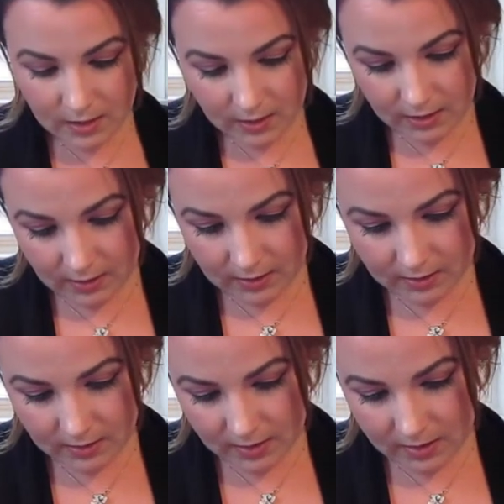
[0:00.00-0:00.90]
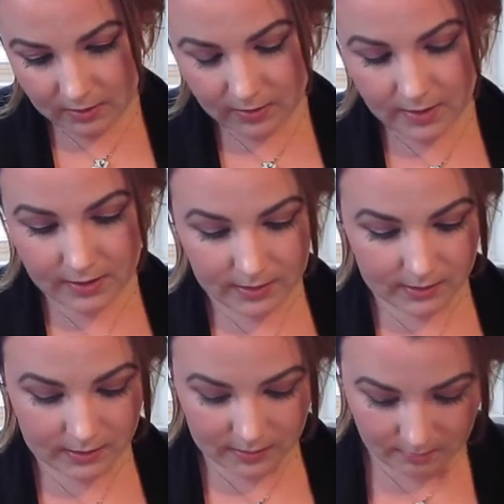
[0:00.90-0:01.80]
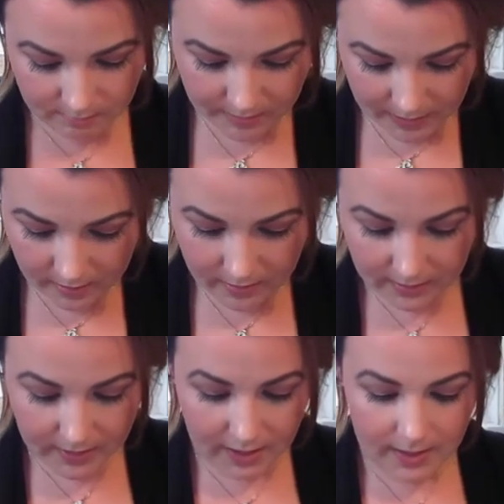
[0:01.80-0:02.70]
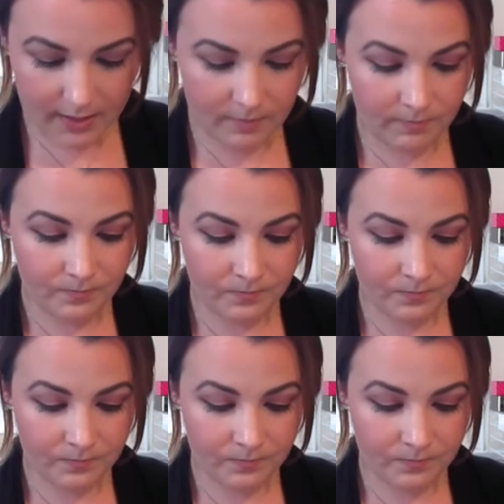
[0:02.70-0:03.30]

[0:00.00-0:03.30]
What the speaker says: and the color is Bare Again,